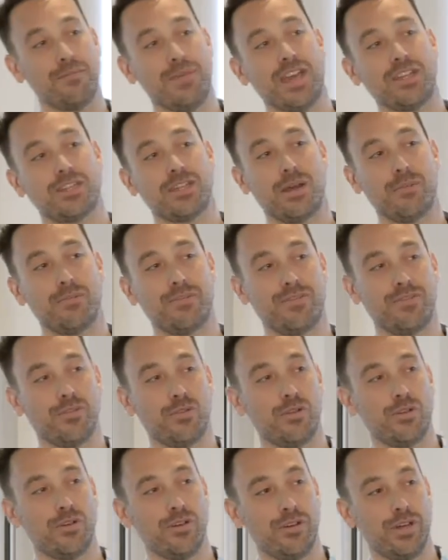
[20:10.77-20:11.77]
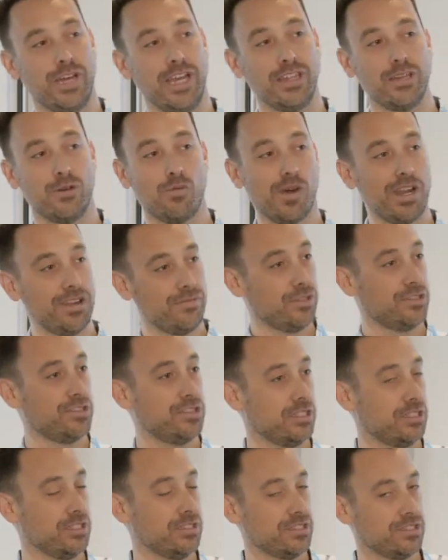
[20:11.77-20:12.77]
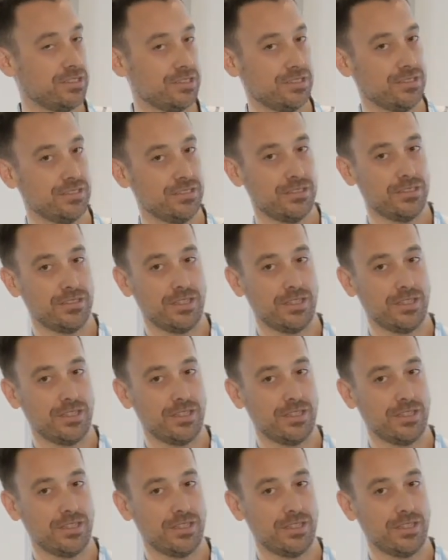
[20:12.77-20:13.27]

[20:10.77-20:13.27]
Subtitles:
mashup for either one of your students